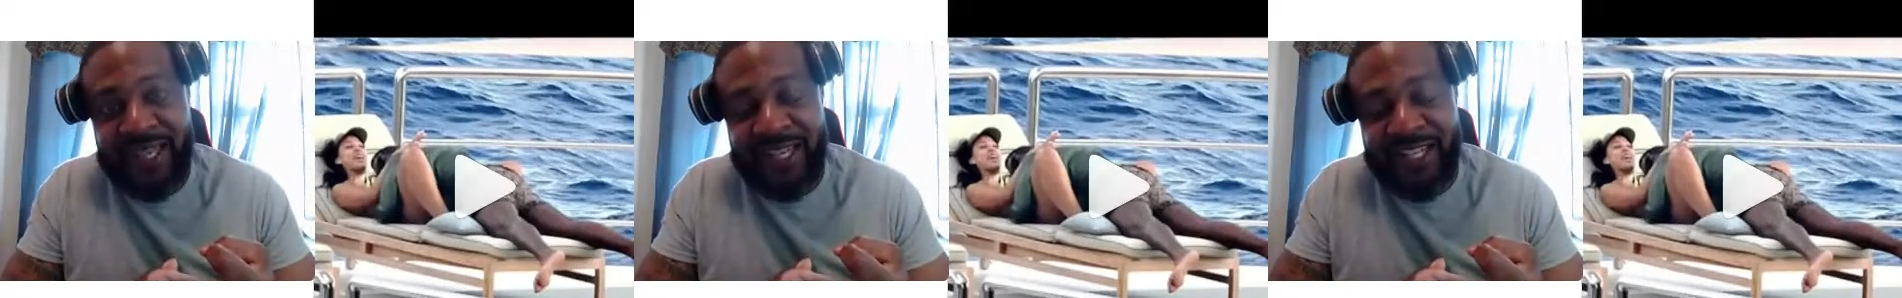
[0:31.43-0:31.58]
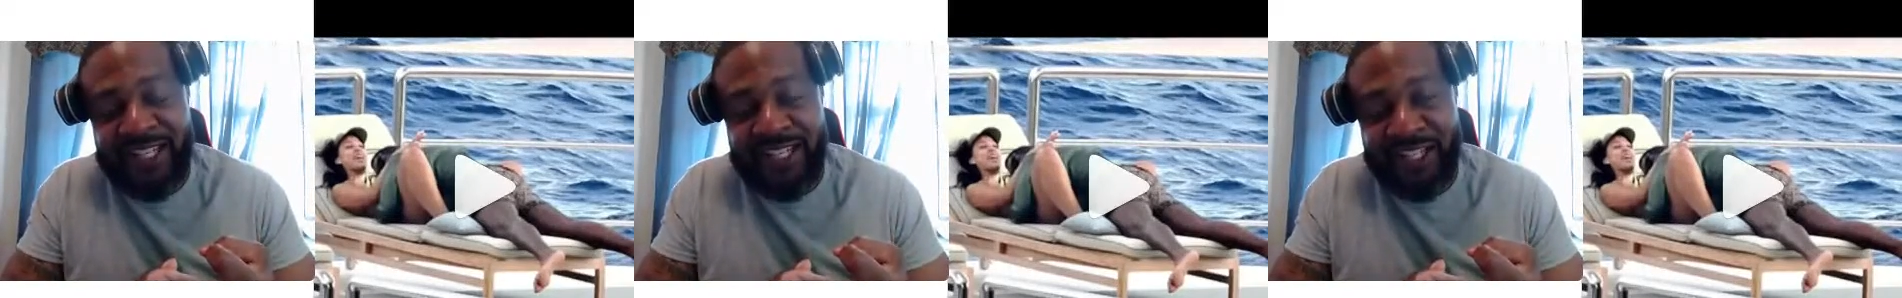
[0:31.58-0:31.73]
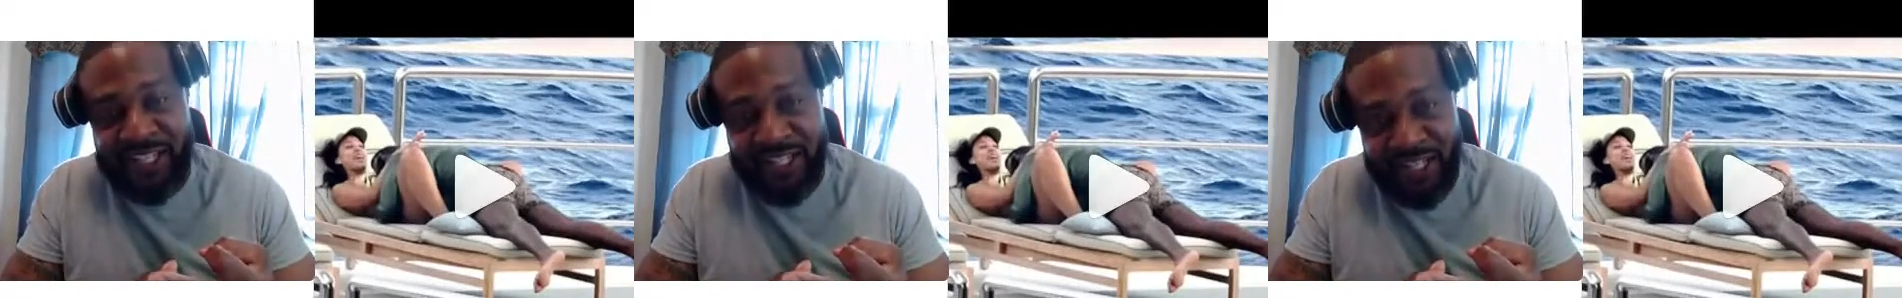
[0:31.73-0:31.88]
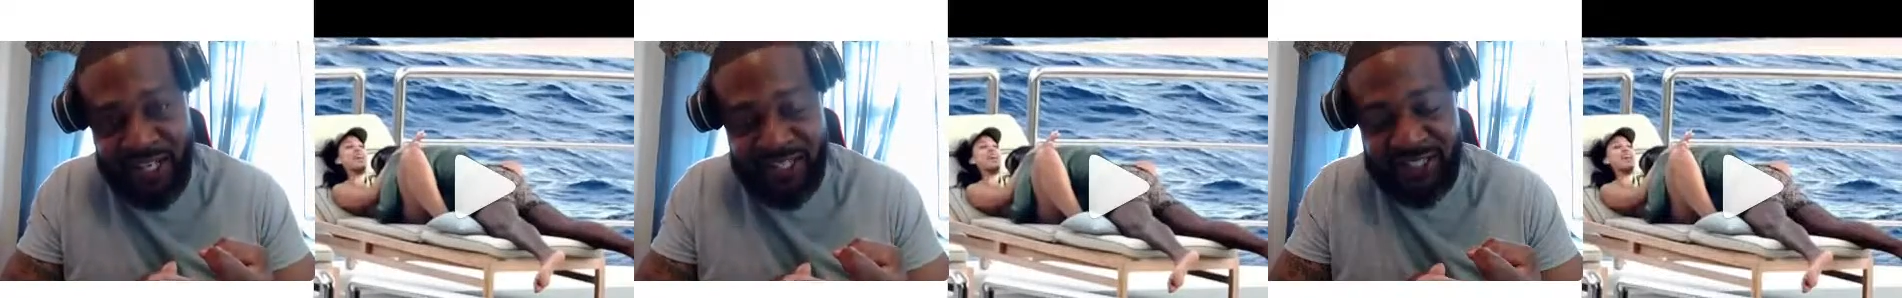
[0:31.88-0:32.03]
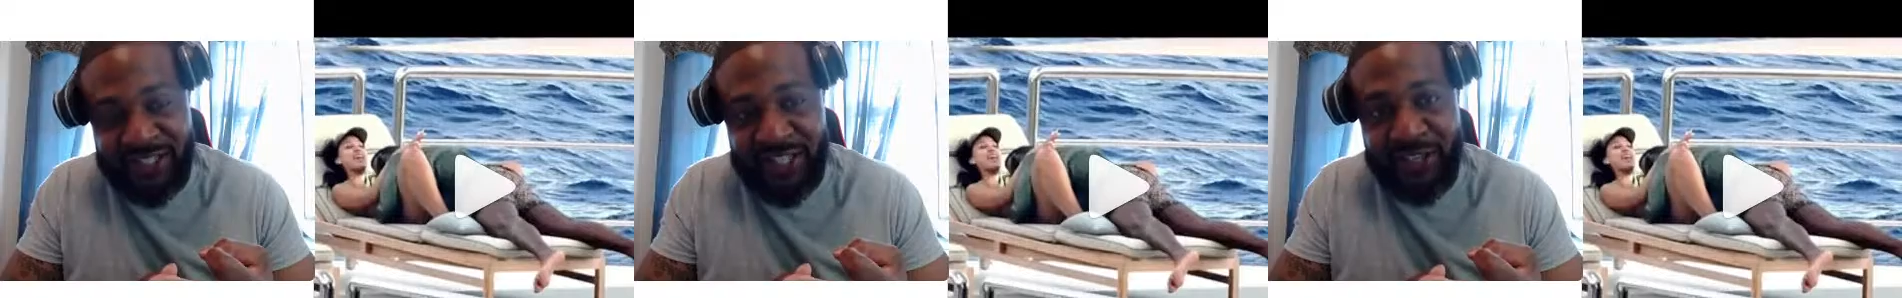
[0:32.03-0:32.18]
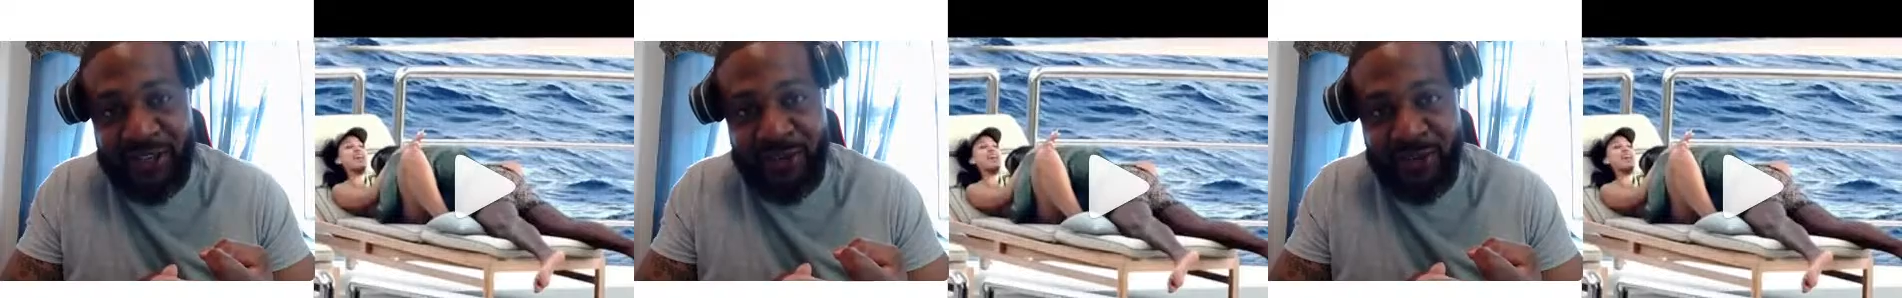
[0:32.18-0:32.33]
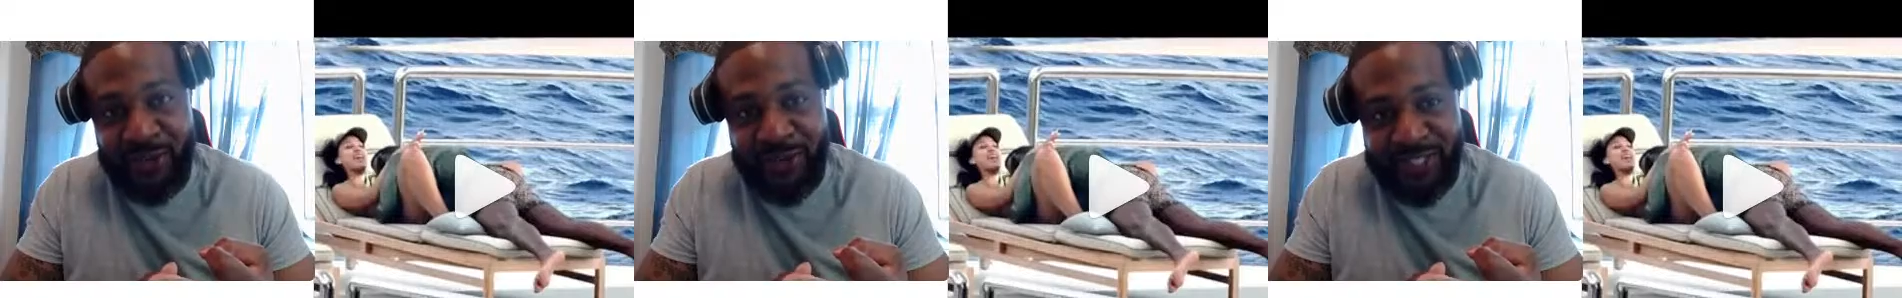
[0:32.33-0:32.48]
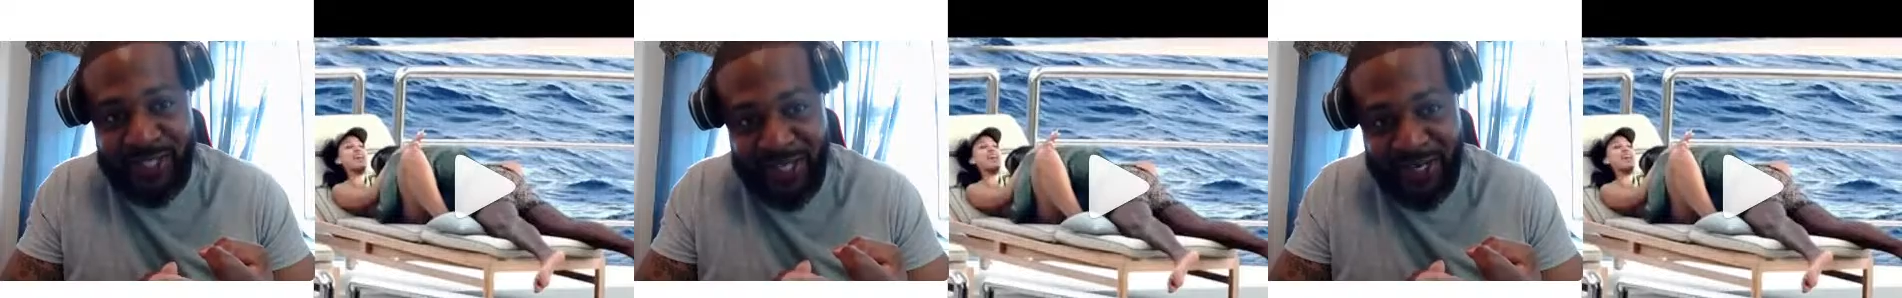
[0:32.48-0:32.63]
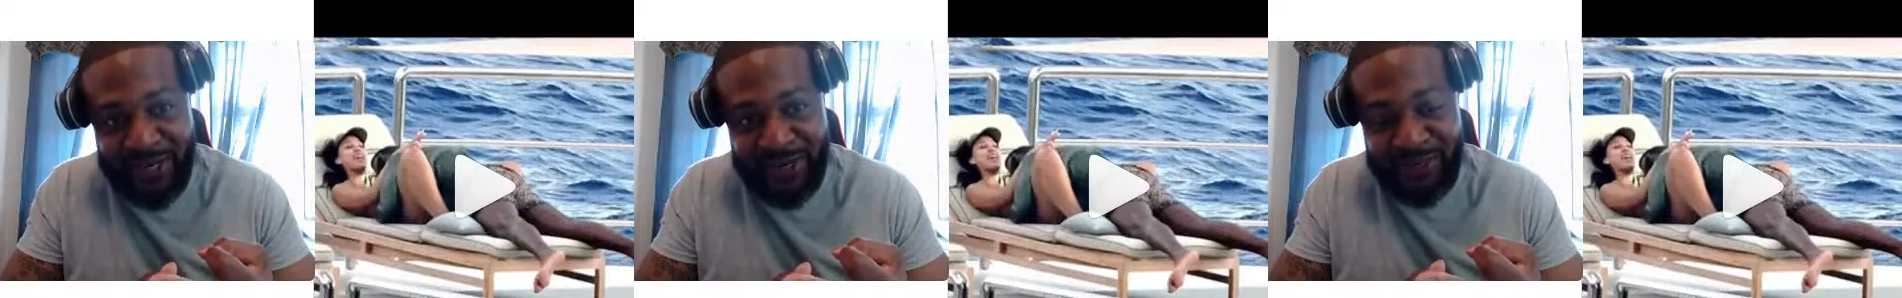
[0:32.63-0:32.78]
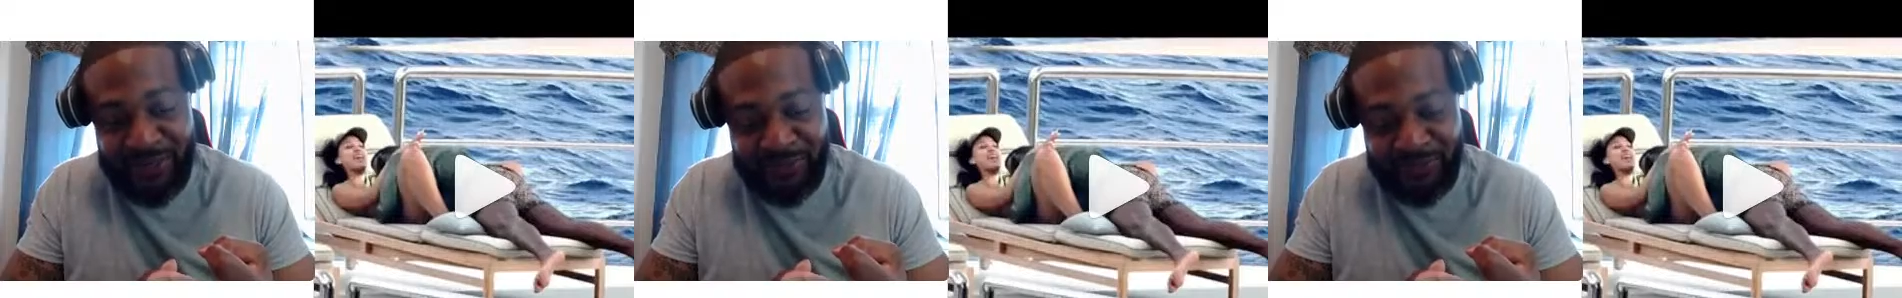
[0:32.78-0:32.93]
it's just your
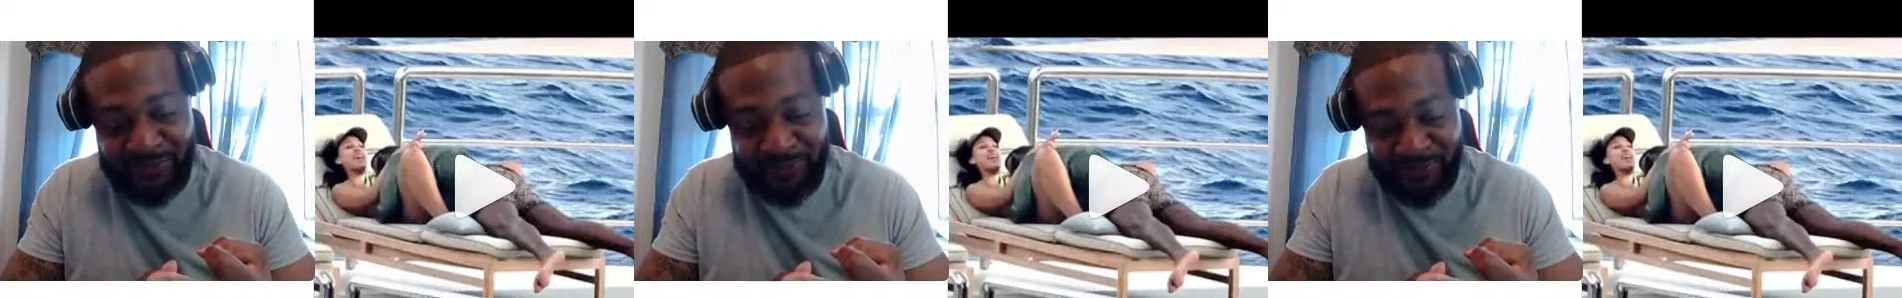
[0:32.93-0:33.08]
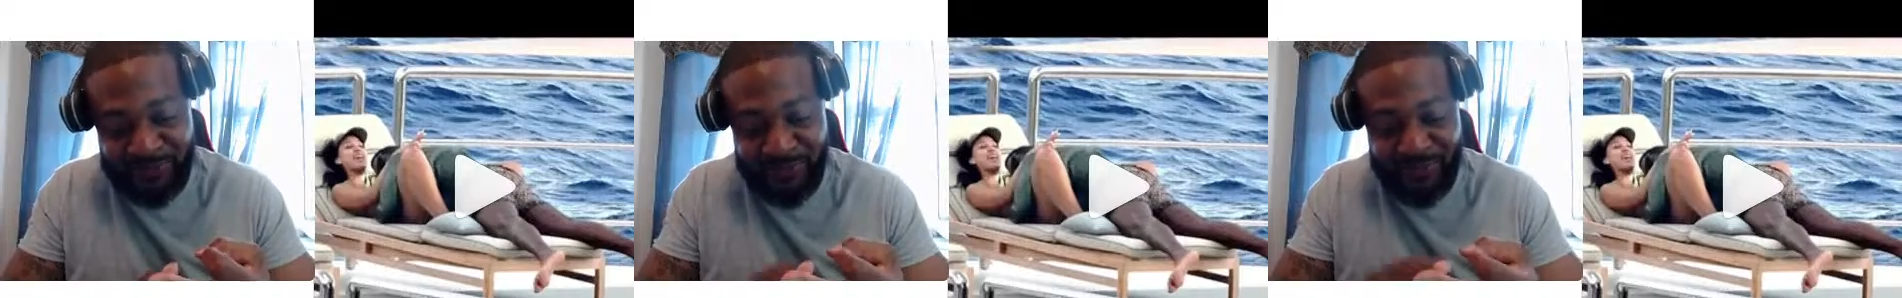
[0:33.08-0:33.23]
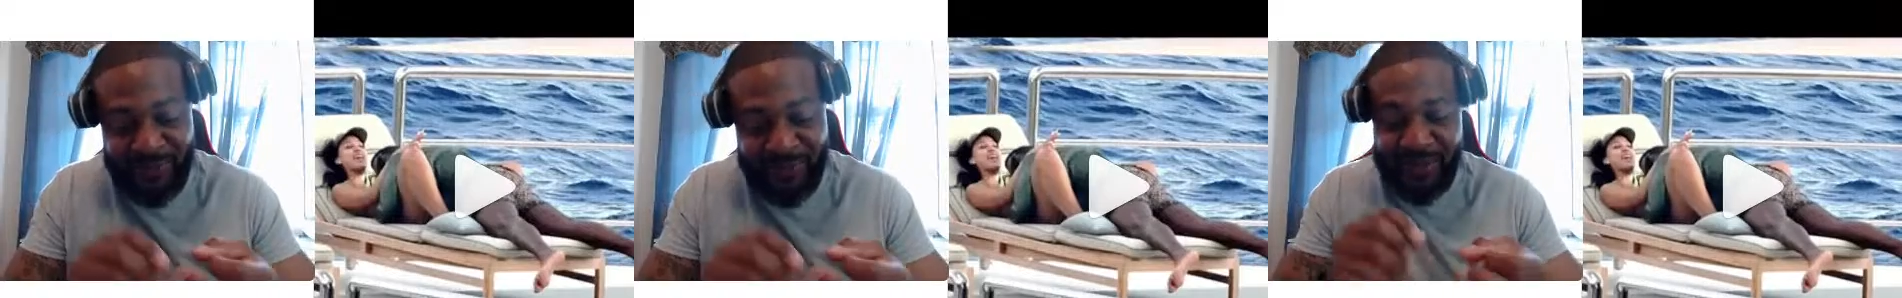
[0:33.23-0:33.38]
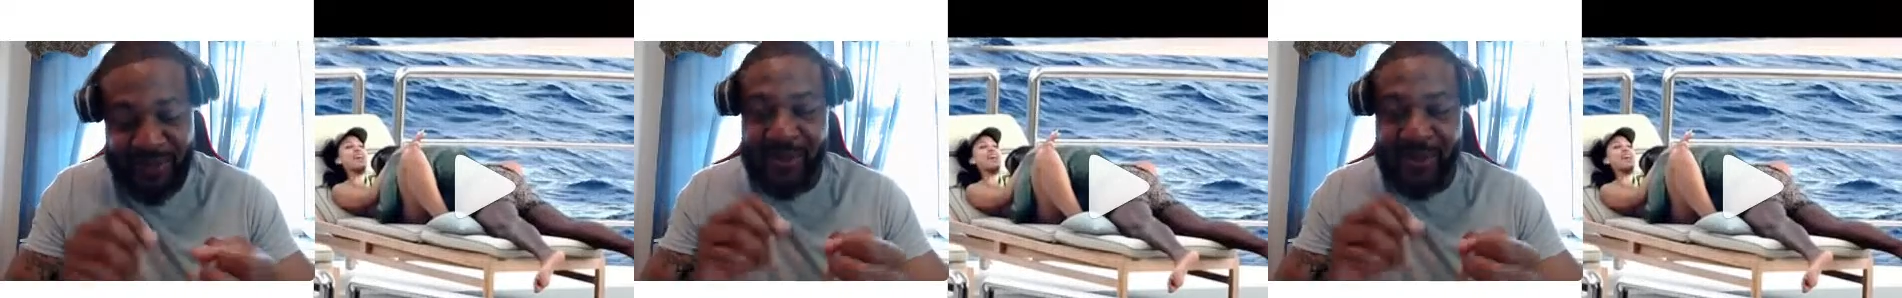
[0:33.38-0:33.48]
turn.